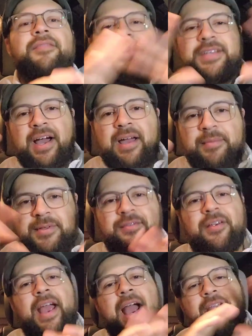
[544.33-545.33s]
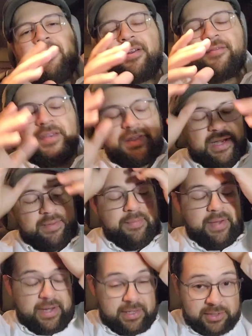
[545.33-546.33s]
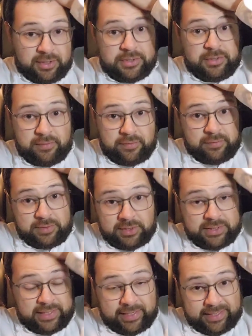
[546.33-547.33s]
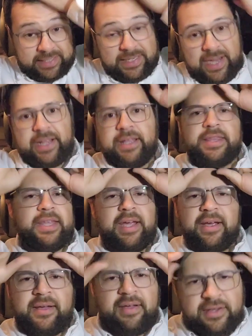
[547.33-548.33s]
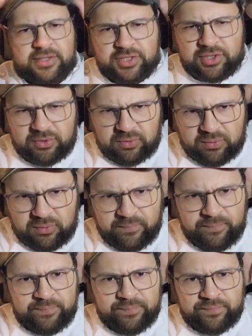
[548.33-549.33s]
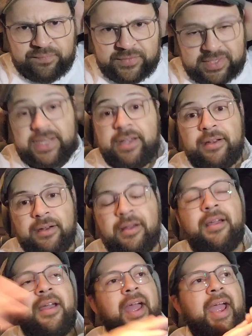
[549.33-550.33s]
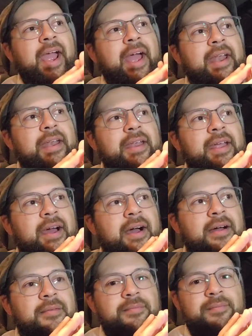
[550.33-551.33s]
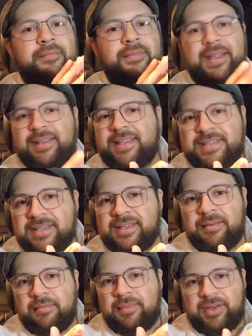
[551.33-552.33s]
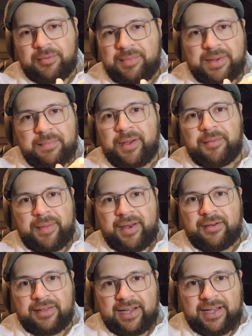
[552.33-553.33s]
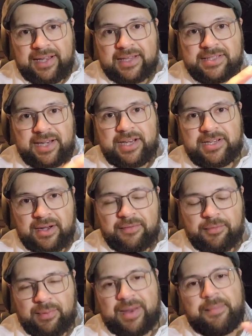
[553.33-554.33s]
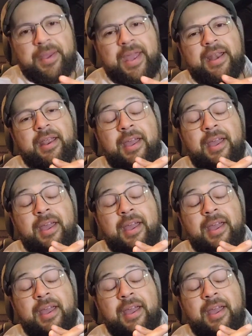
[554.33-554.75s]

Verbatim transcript: of the time. It's very accurate of the time. And it's also just like an exciting thing to hear. And, like, this, you know, meek, mild-mannered lady is an agent of the Red